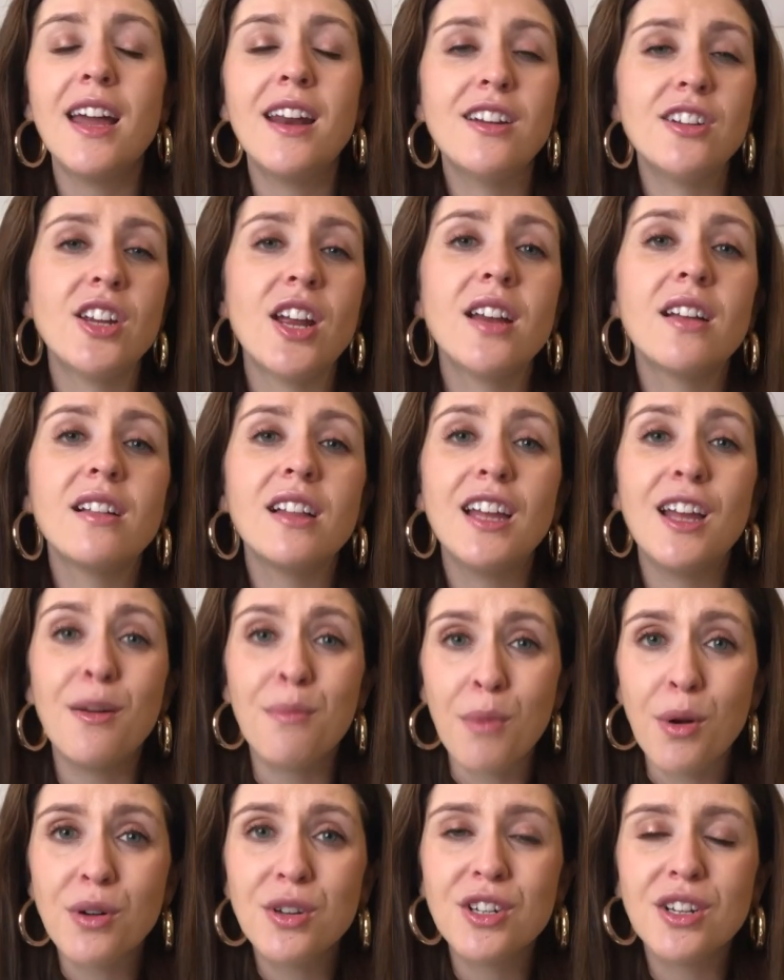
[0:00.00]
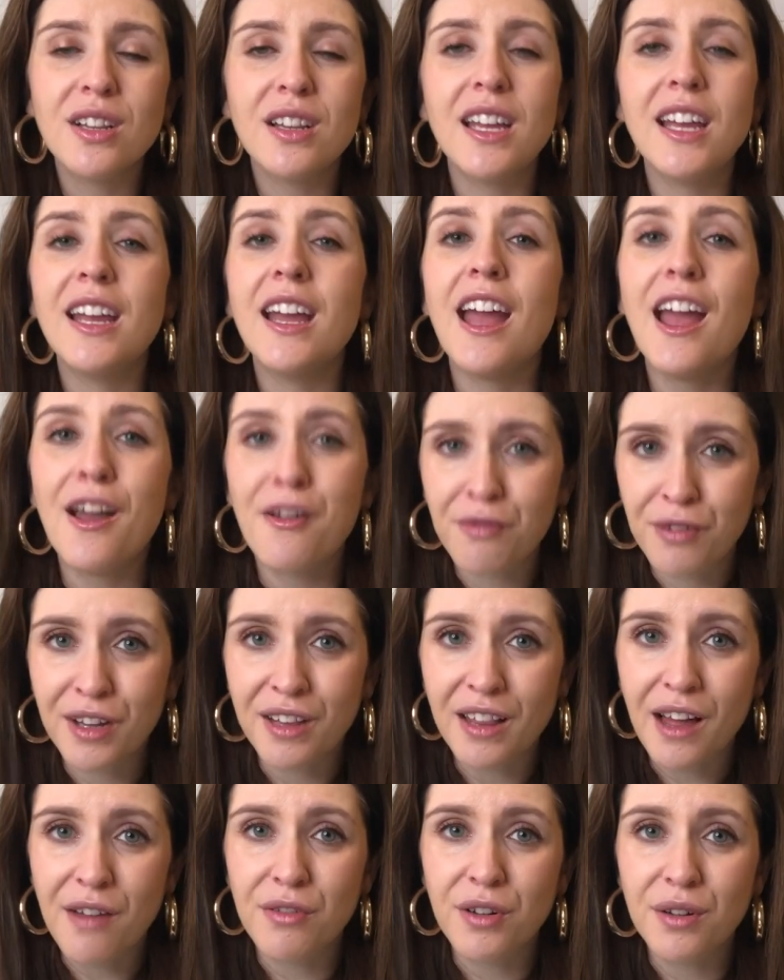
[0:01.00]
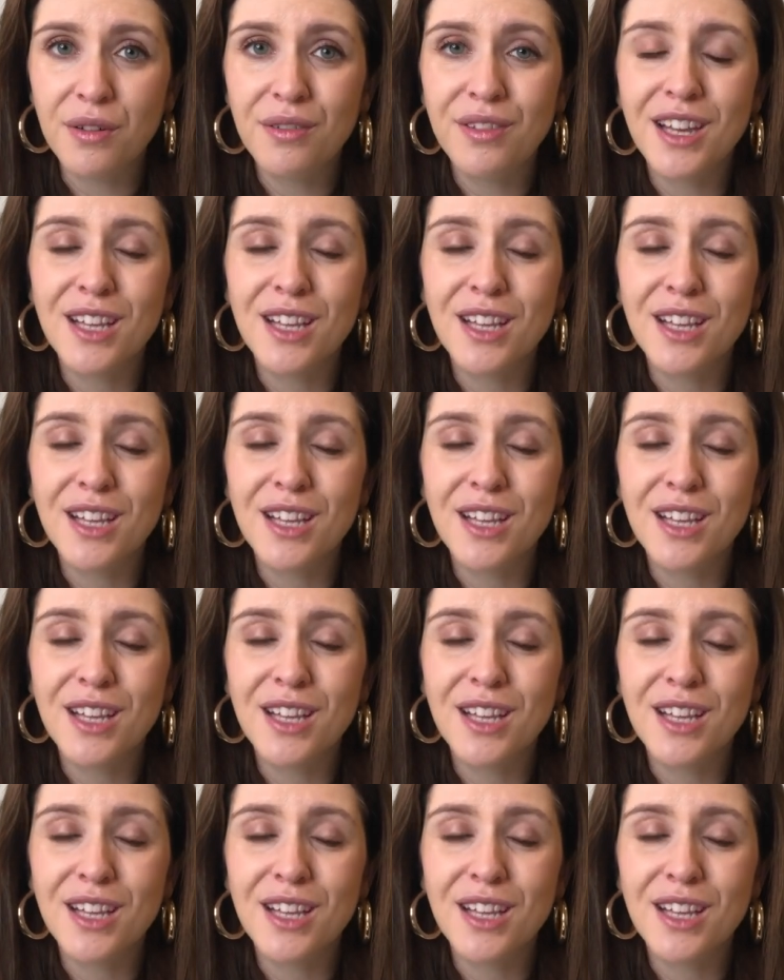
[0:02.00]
energetically, emotionally, every level.